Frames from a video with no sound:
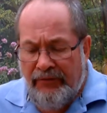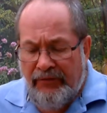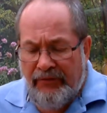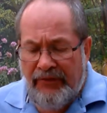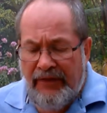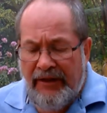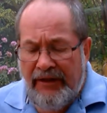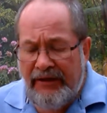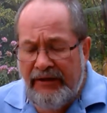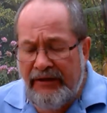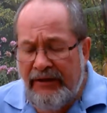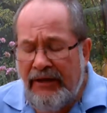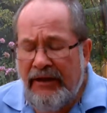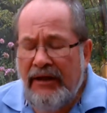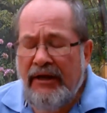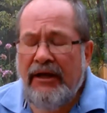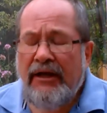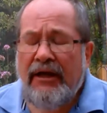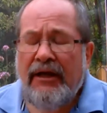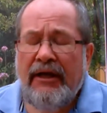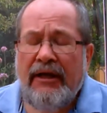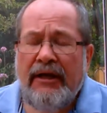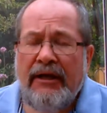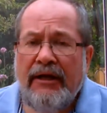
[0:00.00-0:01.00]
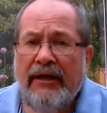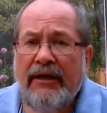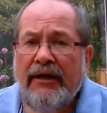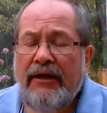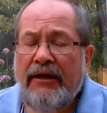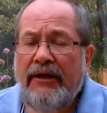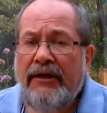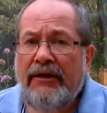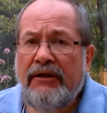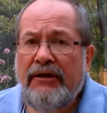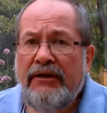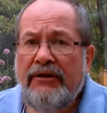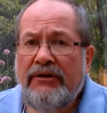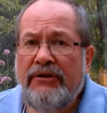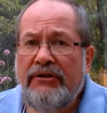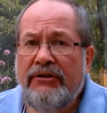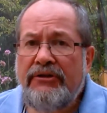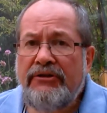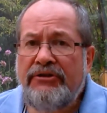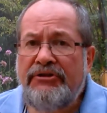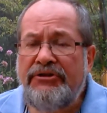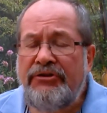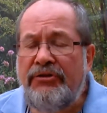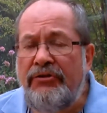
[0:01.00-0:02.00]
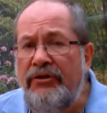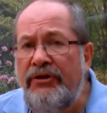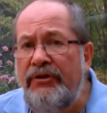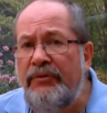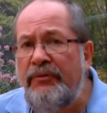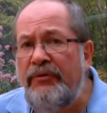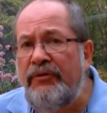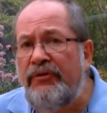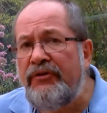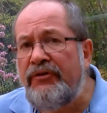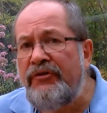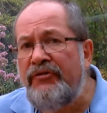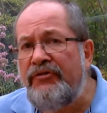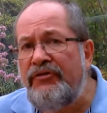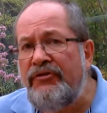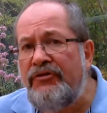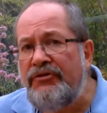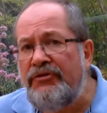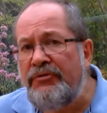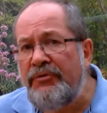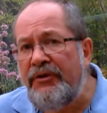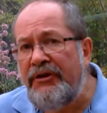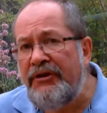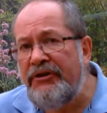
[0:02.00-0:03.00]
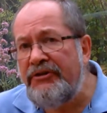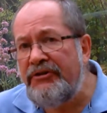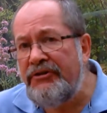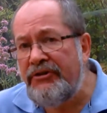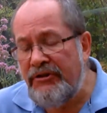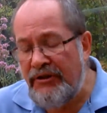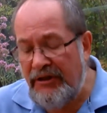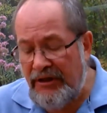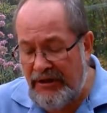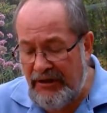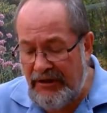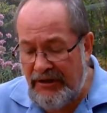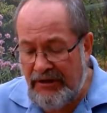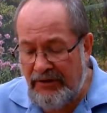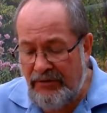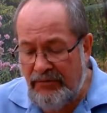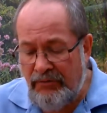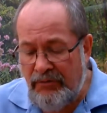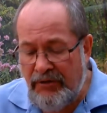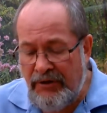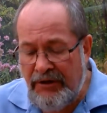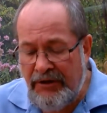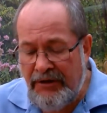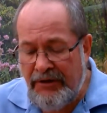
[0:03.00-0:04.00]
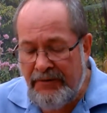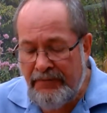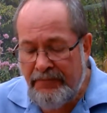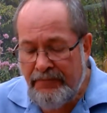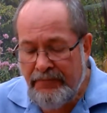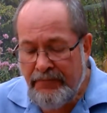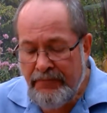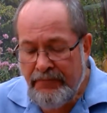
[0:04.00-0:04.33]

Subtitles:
then surely we've got a situation here where,